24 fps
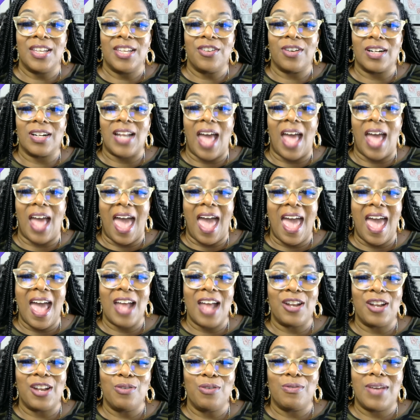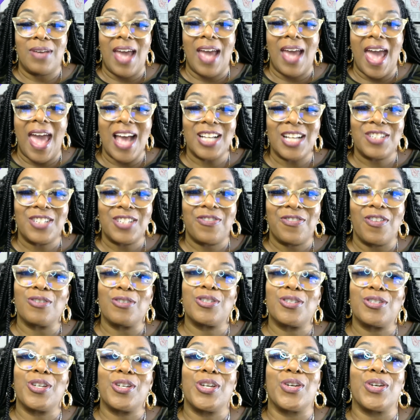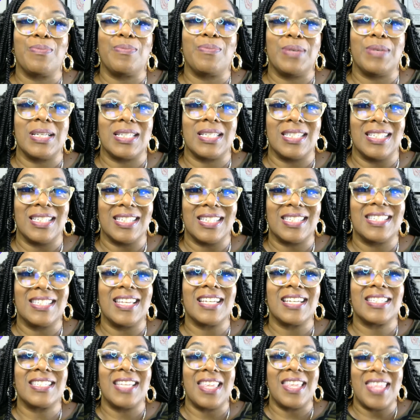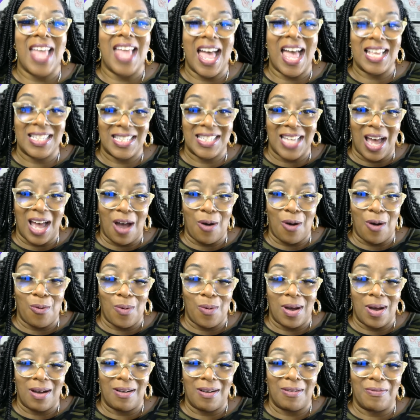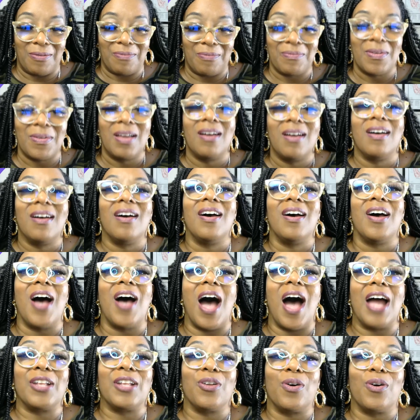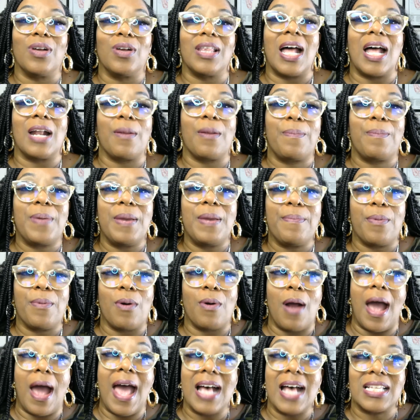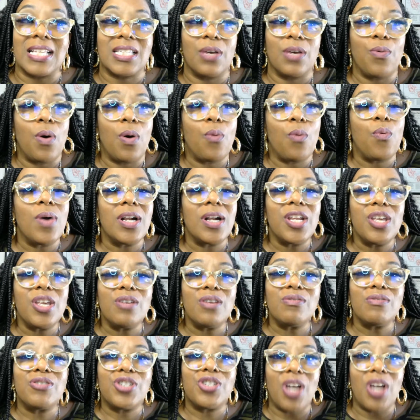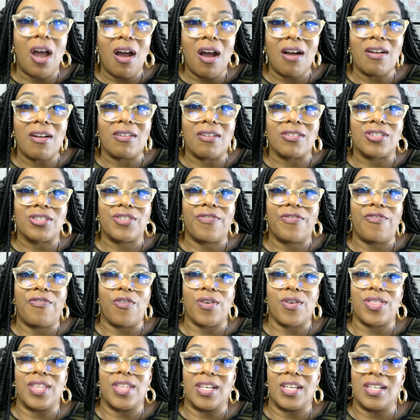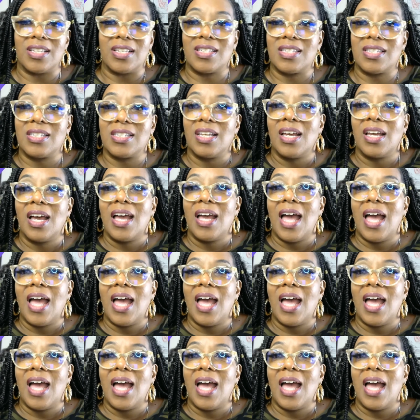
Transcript: Then you're going to add new cash flow to your business. Doesn't that sound well? I know a lot of people are asking, well, what do you charge for this?